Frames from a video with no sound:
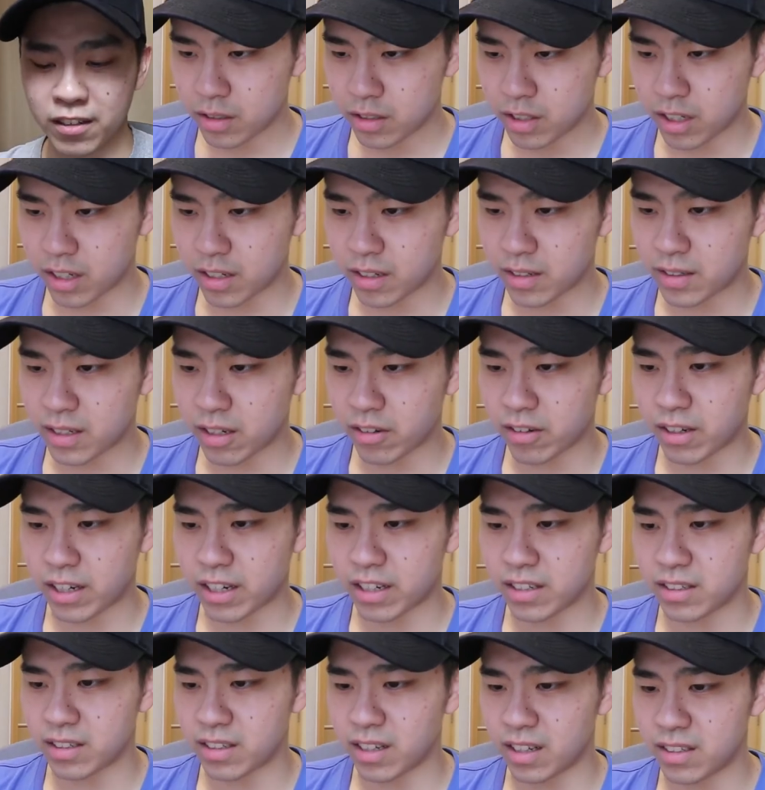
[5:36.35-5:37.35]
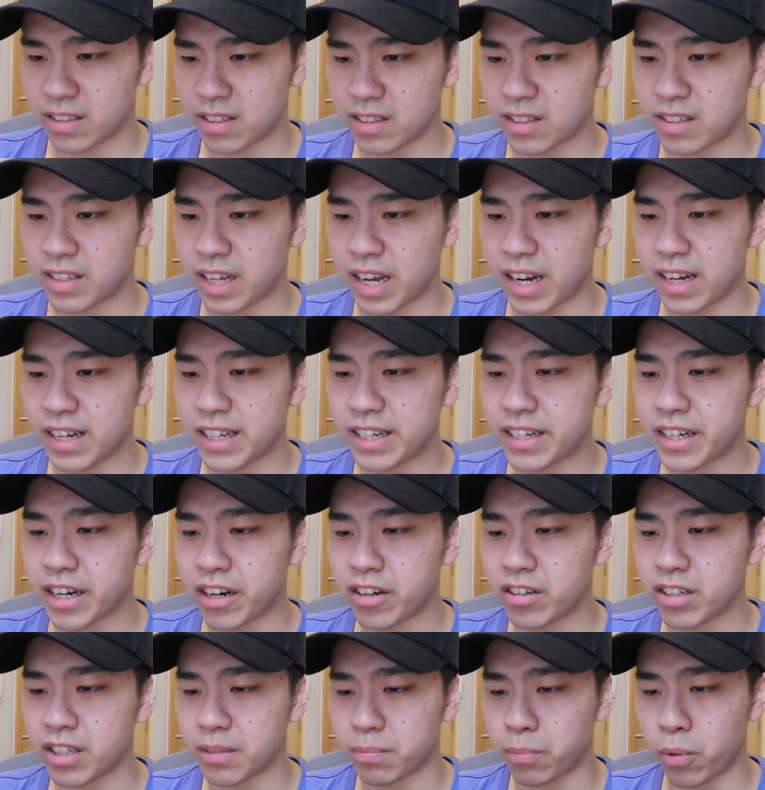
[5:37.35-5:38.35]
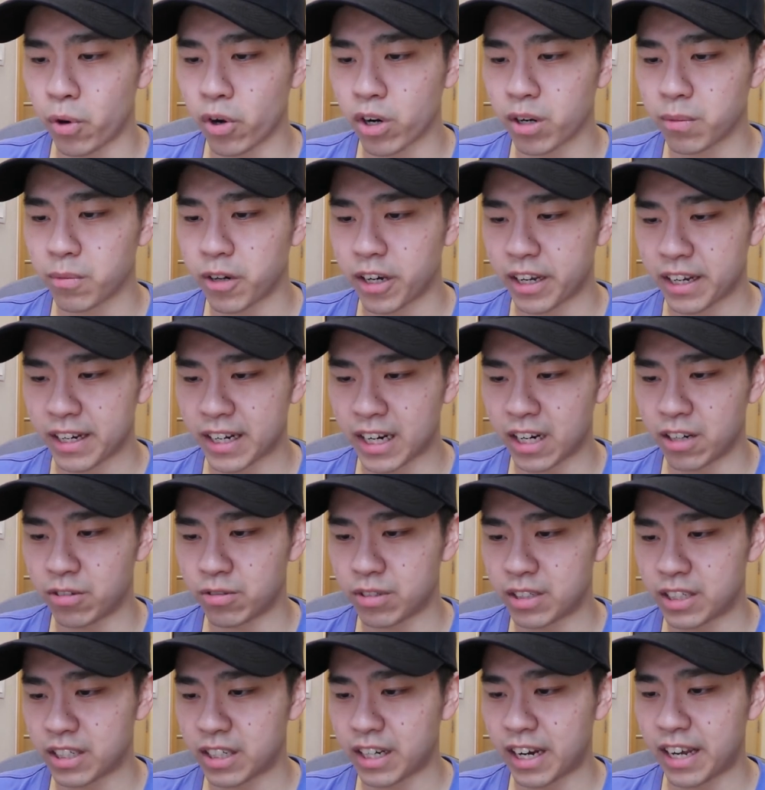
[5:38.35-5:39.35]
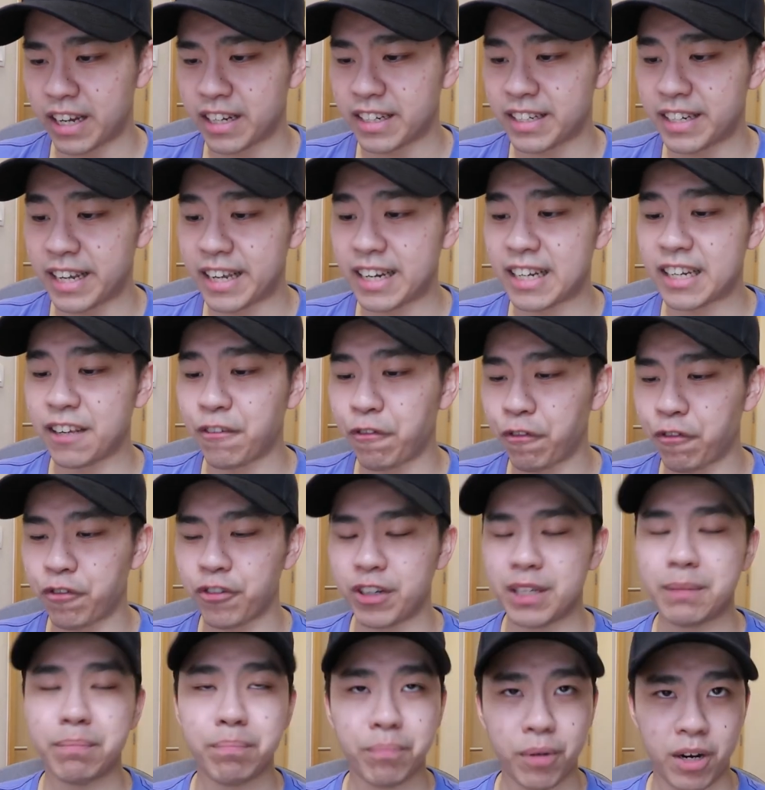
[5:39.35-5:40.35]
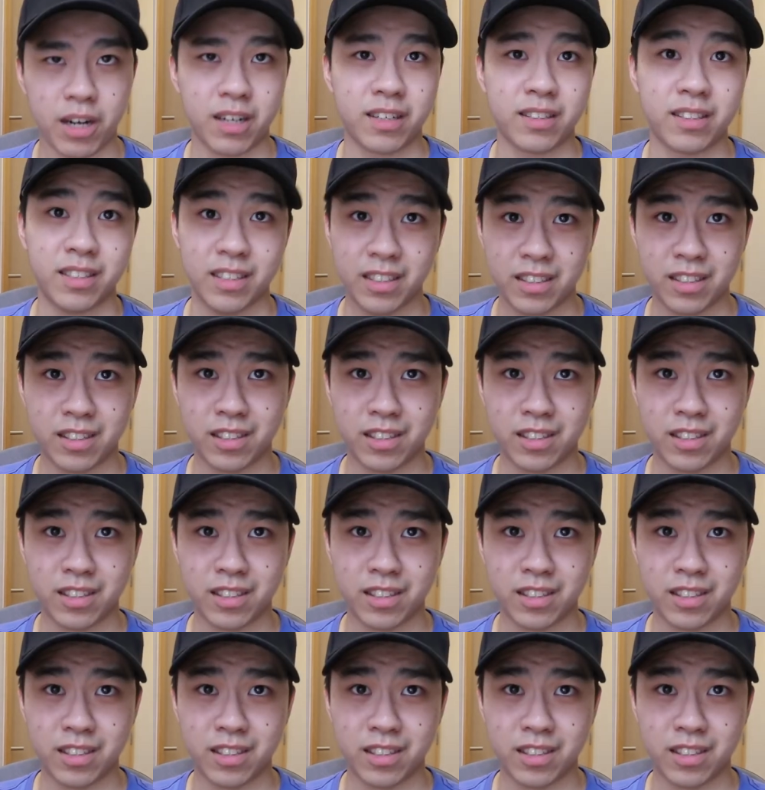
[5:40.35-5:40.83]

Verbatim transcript: Check this out guys, there's this daily guaranteed Pokemon encounter and daily free boxes.